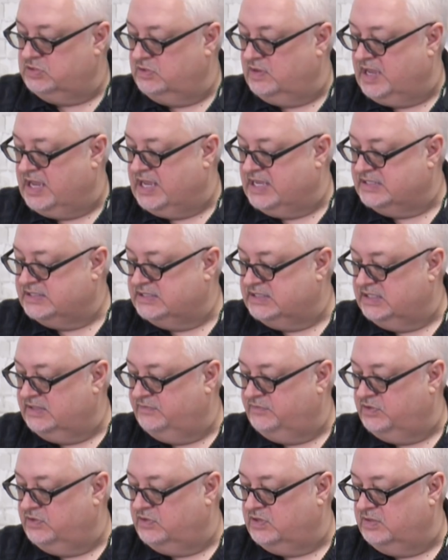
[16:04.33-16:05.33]
asked if
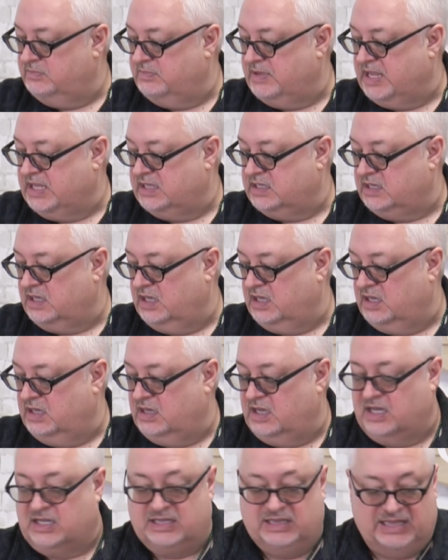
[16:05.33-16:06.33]
you can make
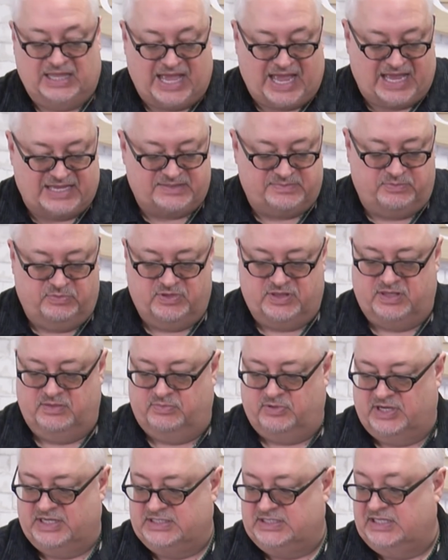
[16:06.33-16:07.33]
a clasp with the
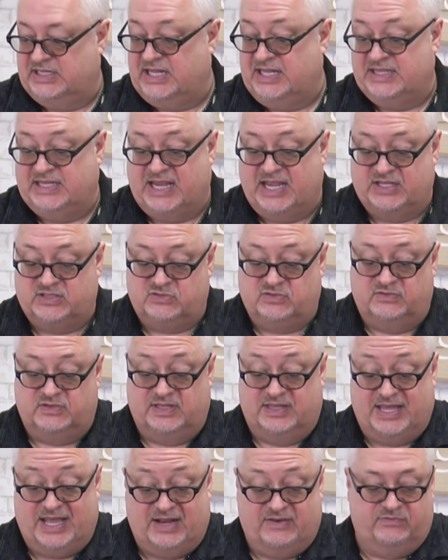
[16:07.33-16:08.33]
bracelet, and the answer to
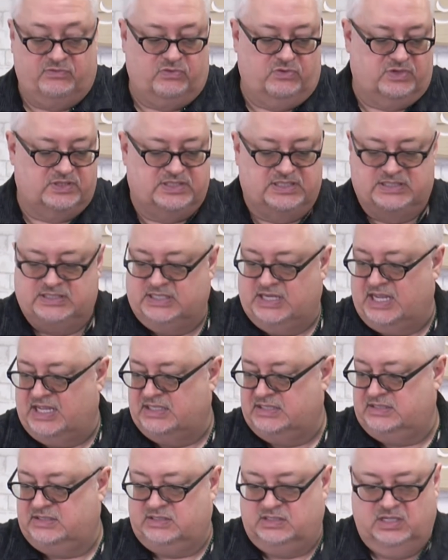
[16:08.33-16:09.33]
that, of course, is
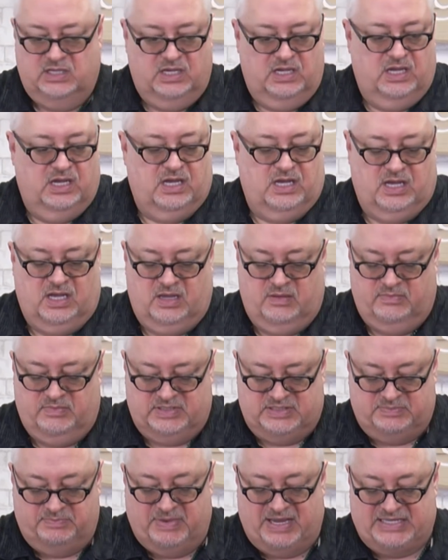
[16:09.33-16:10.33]
yes.
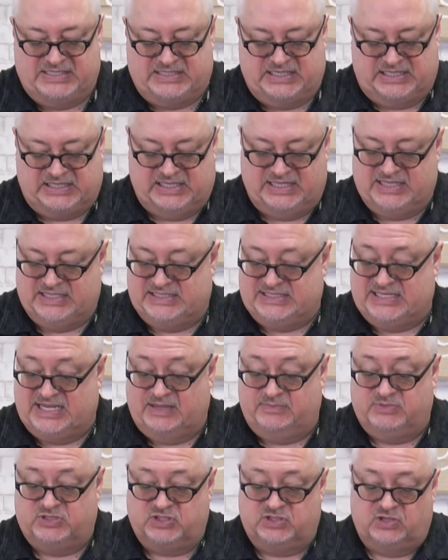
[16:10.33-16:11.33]
It's basically the same
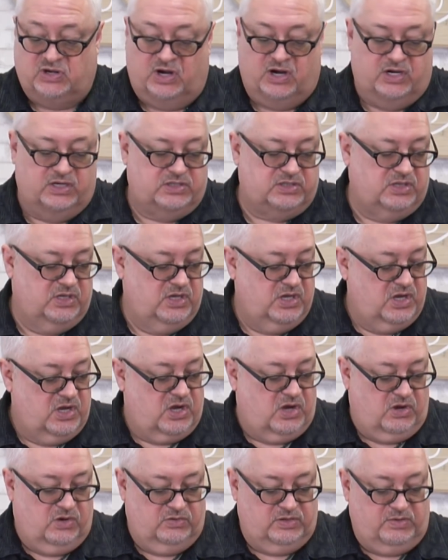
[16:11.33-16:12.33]
start,
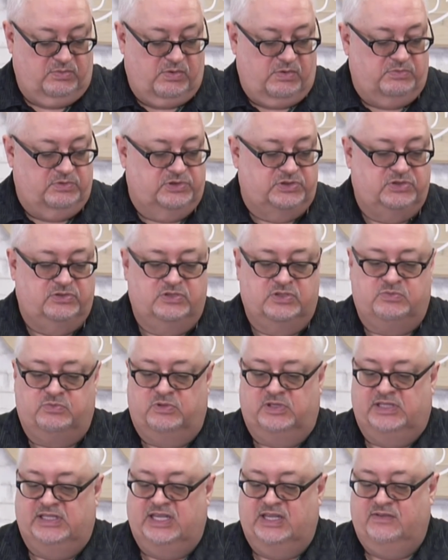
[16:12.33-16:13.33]
only what we'll do is we'll
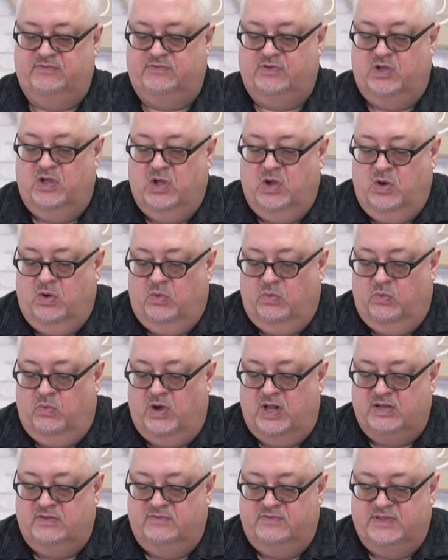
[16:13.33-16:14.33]
leave
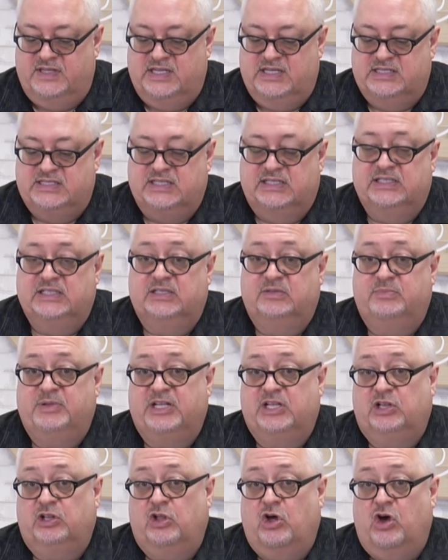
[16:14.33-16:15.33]
one of these a little bit
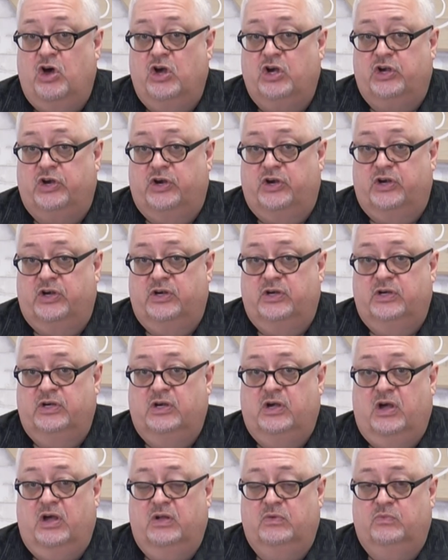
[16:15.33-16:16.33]
longer
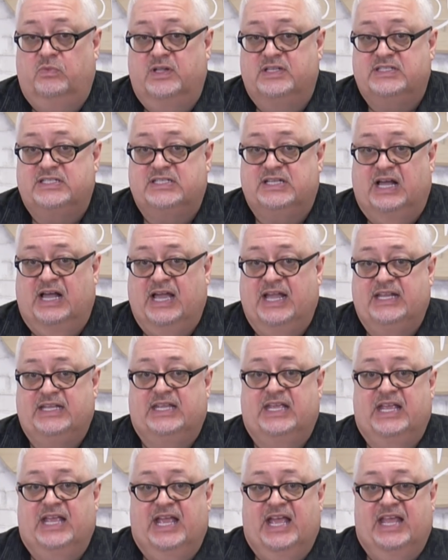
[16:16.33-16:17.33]
on one side
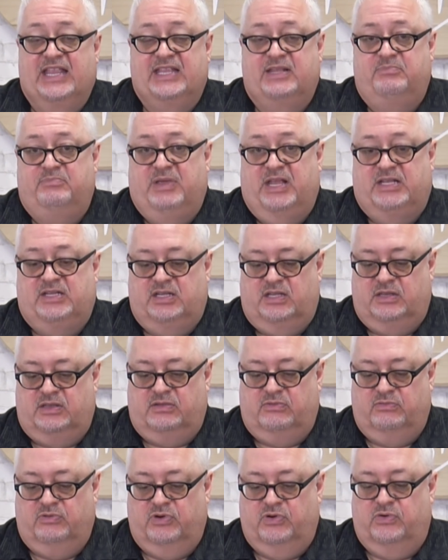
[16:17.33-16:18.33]
and then bend it
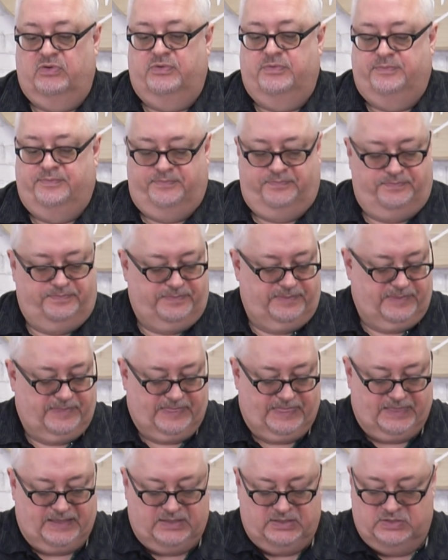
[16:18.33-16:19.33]
through.
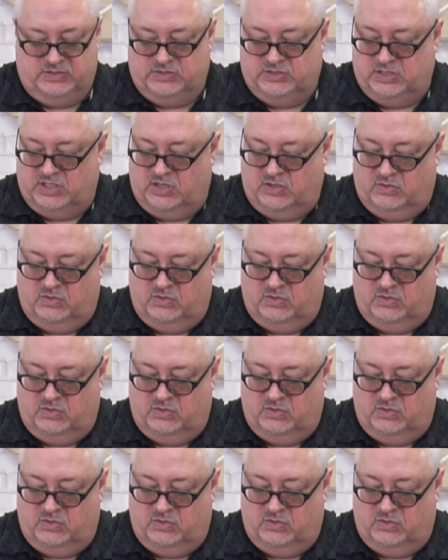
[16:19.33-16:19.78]
So,